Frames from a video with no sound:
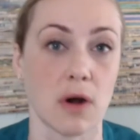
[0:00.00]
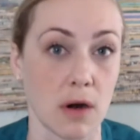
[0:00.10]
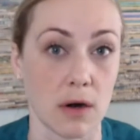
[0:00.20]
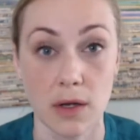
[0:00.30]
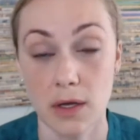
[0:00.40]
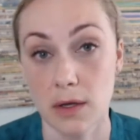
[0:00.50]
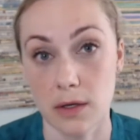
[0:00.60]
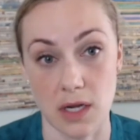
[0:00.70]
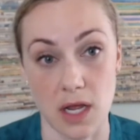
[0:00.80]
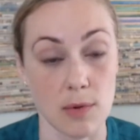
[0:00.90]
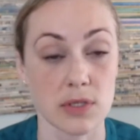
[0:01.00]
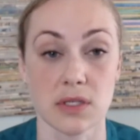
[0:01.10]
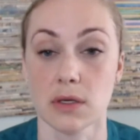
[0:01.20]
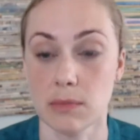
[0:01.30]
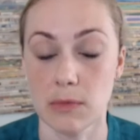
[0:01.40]
our neighbors
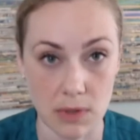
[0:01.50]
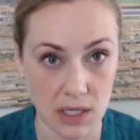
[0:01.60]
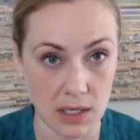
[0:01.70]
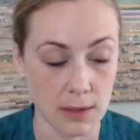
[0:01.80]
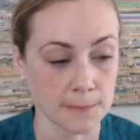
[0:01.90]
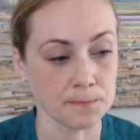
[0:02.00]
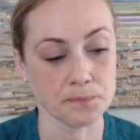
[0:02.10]
and community.